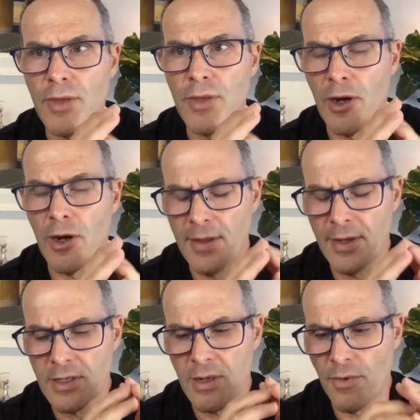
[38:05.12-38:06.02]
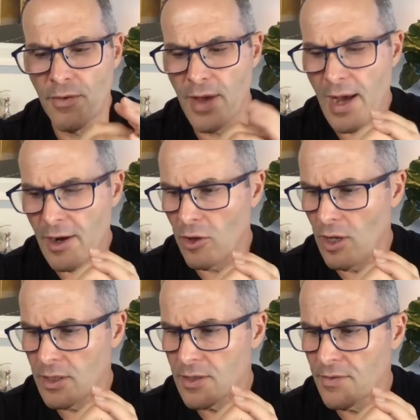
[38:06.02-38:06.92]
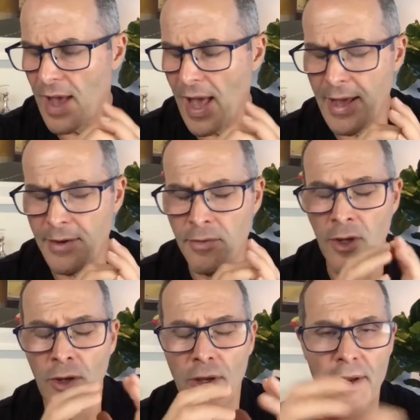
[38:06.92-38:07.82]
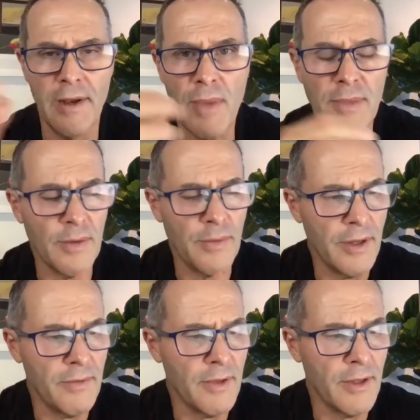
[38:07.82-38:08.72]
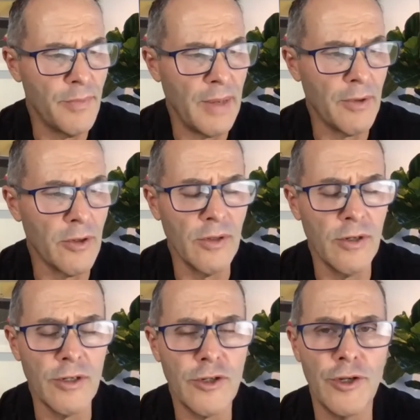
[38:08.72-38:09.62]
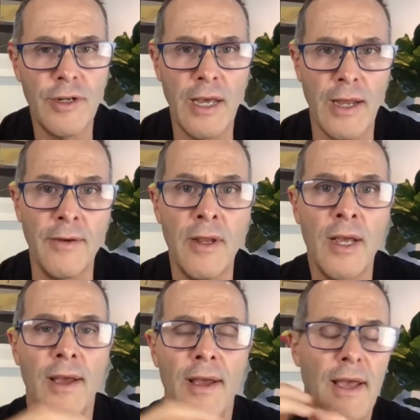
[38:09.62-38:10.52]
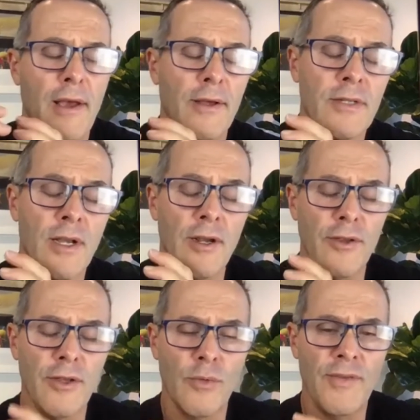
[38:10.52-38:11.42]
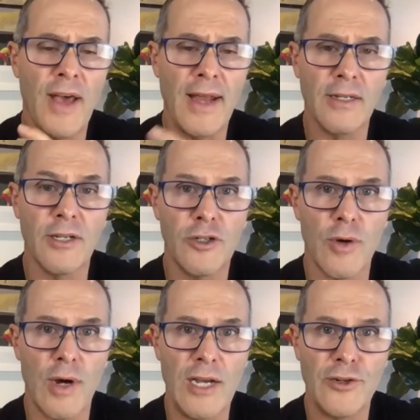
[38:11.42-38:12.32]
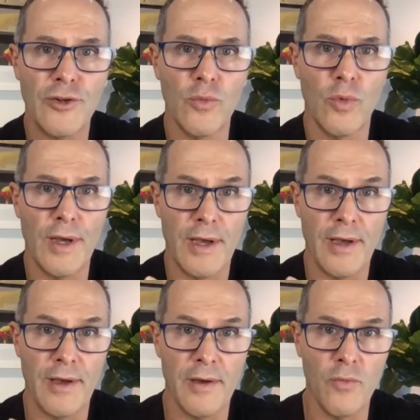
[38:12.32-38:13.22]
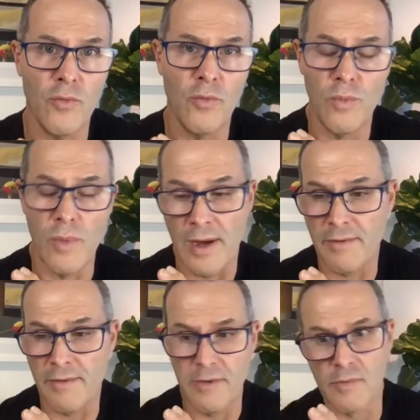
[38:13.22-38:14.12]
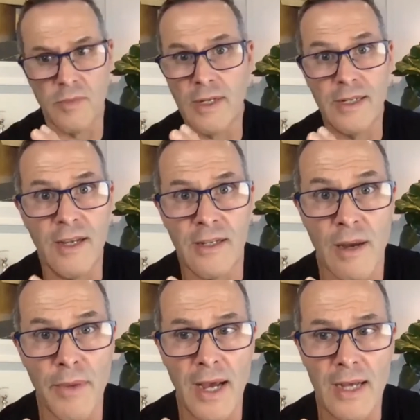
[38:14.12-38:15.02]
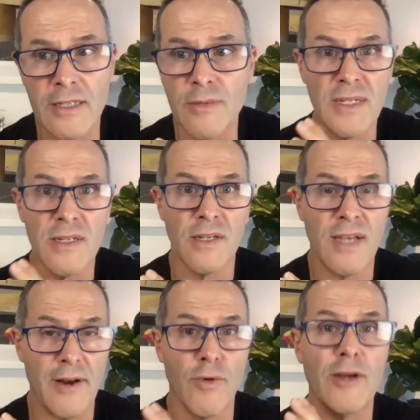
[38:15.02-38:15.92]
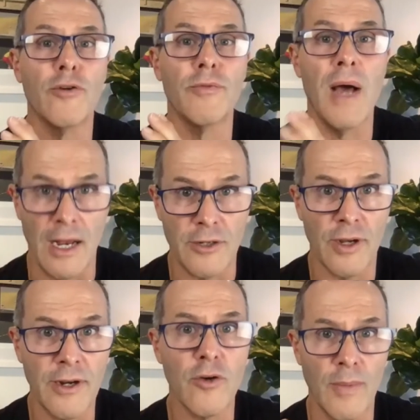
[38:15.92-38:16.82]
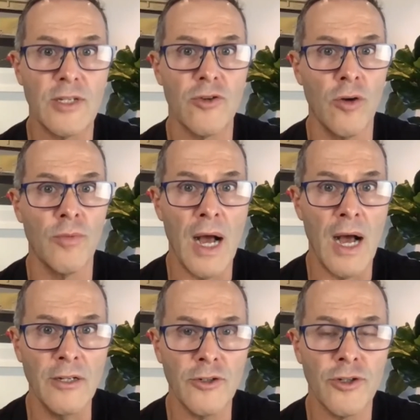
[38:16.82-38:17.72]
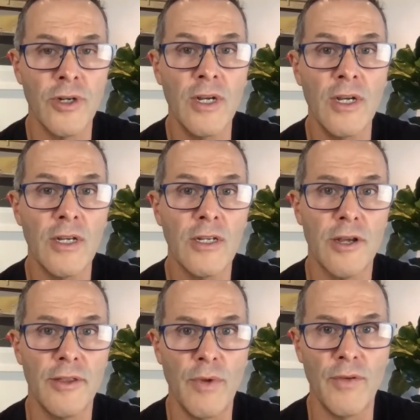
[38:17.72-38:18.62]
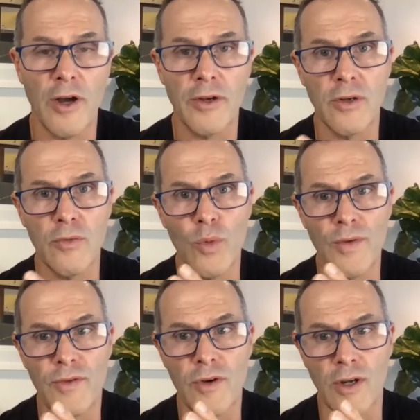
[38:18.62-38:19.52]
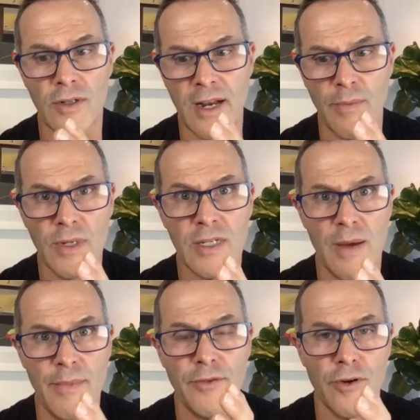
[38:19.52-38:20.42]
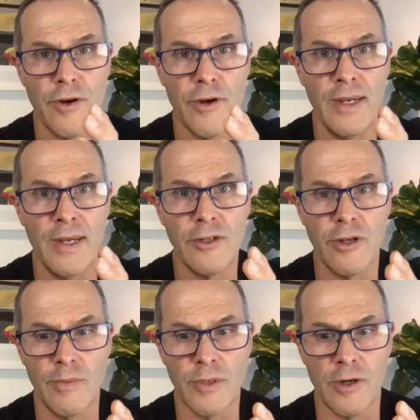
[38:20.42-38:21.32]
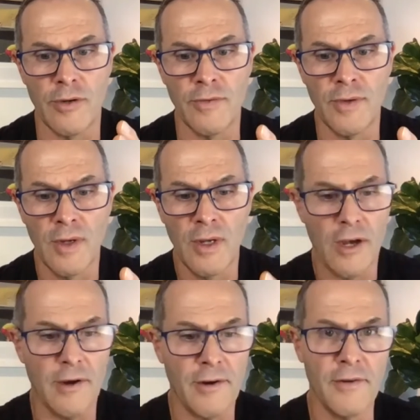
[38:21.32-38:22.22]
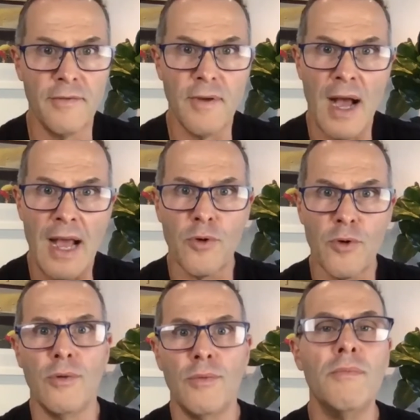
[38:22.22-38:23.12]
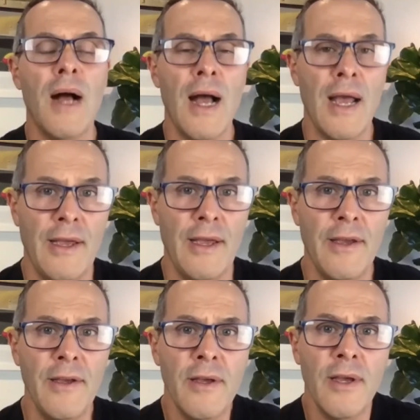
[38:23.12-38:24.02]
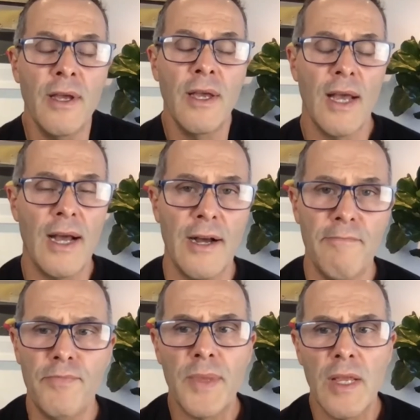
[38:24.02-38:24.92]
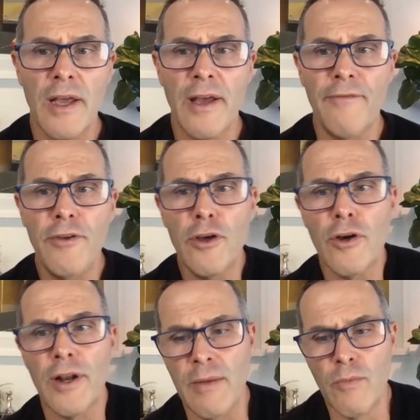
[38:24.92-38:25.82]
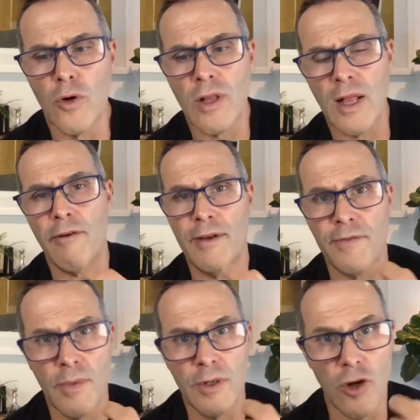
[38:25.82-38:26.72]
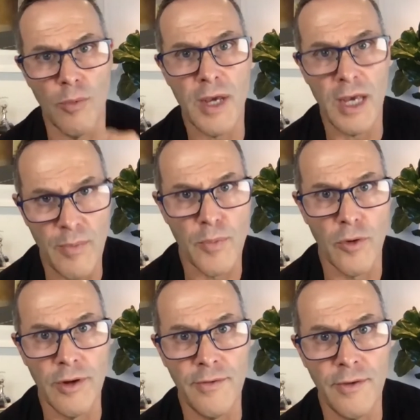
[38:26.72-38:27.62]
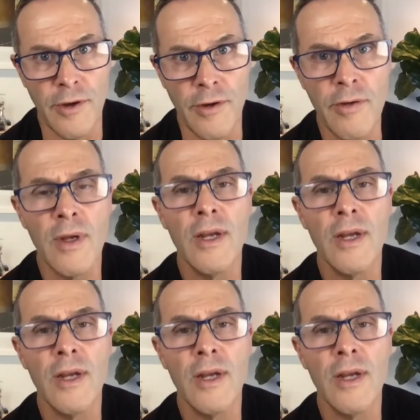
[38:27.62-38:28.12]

I think some of our clients have had, and maybe some of the people who are tuned in, is that we've had a situation where in some cases businesses had a record March, like an incredibly strong March. So then we've got settlements coming through in terms of April, May. Have you got any more clarity from a JobKeeper point of view?